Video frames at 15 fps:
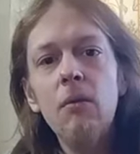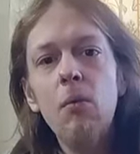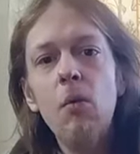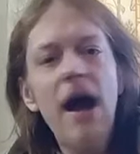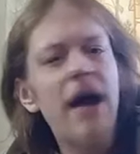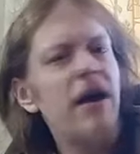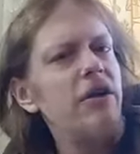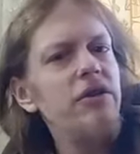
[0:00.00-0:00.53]

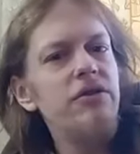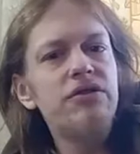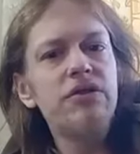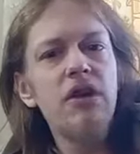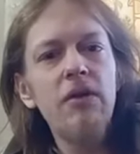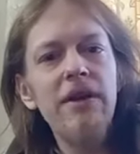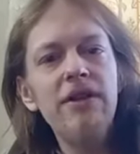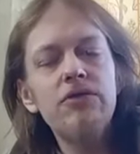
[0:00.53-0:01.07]
Why are you
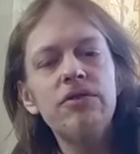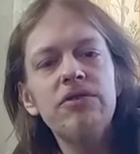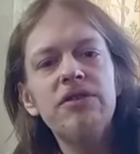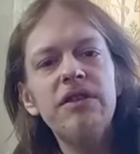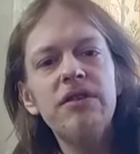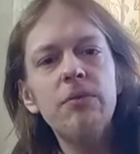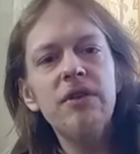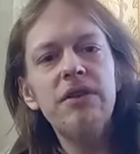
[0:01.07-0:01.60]
so
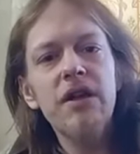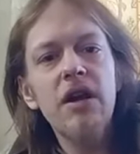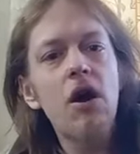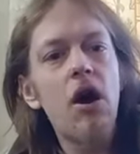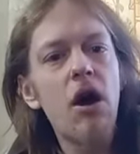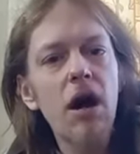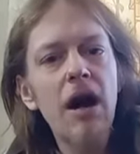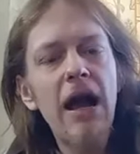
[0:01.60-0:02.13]
interested with the
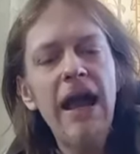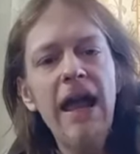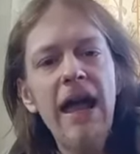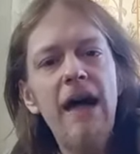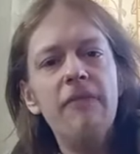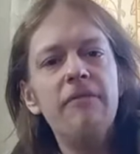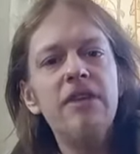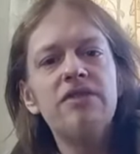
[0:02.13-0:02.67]
car I have?